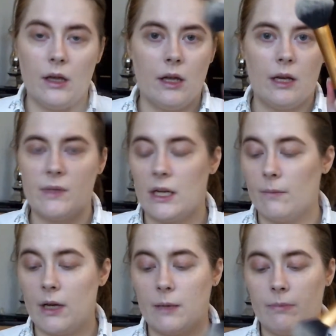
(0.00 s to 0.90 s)
And I'm
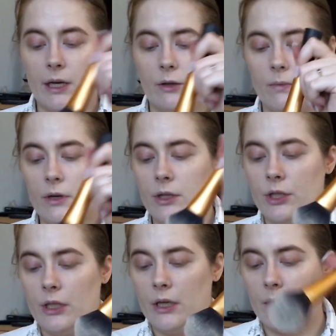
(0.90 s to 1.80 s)
taking my powder
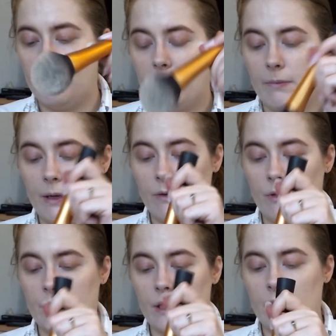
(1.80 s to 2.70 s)
brush. By
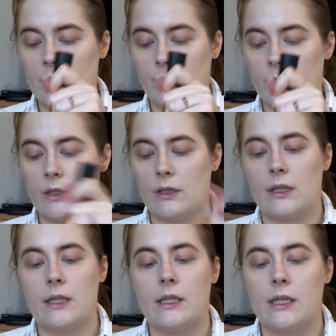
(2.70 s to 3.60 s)
using this, I'm just
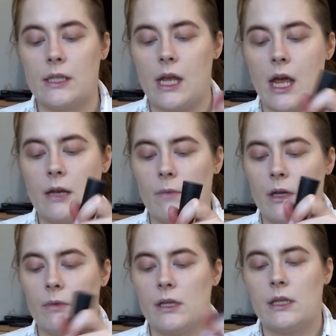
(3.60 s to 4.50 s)
gonna set
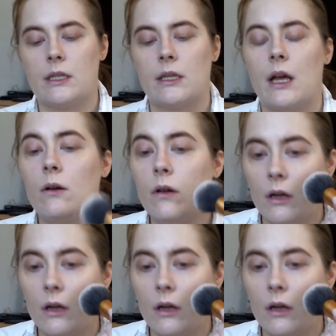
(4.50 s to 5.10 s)
my base now.